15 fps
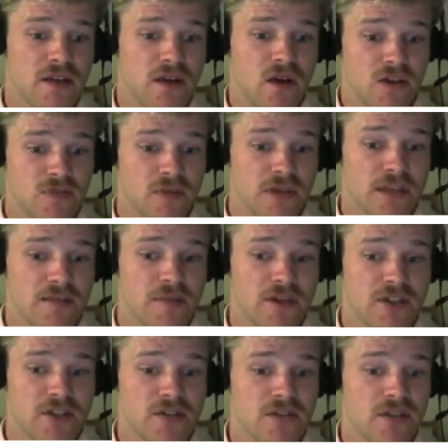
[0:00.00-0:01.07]
hospital
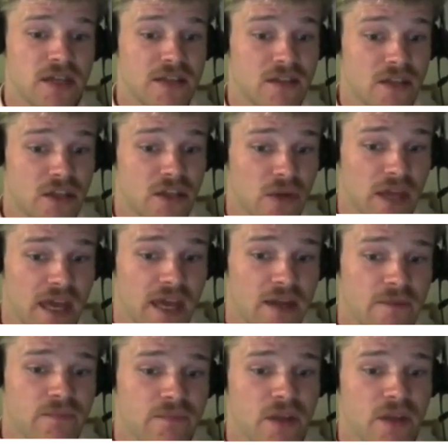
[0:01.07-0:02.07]
admissions in the UK,